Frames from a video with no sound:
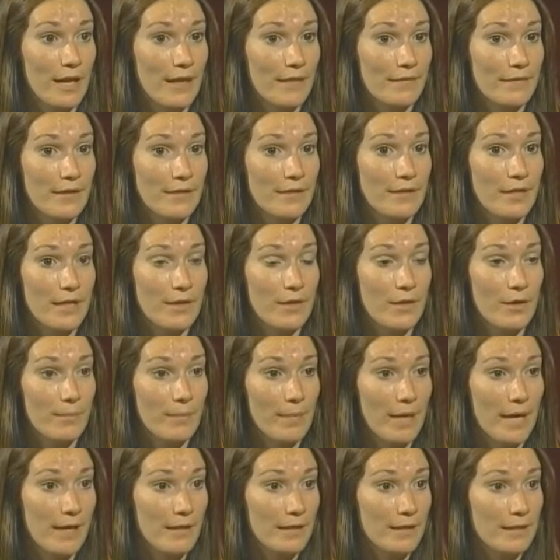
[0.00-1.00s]
and then they go
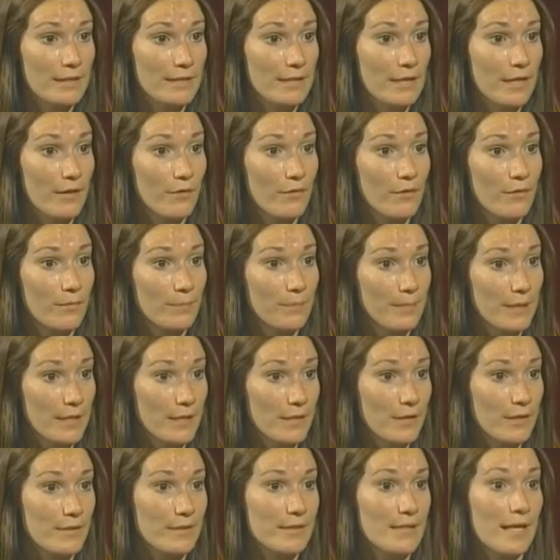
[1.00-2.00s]
back and tell their
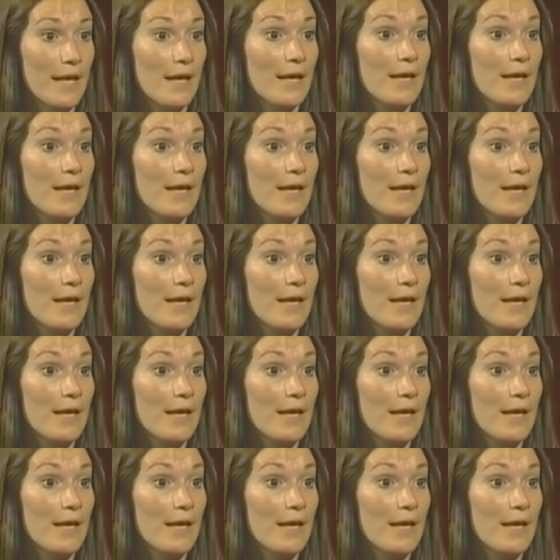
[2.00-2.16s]
peers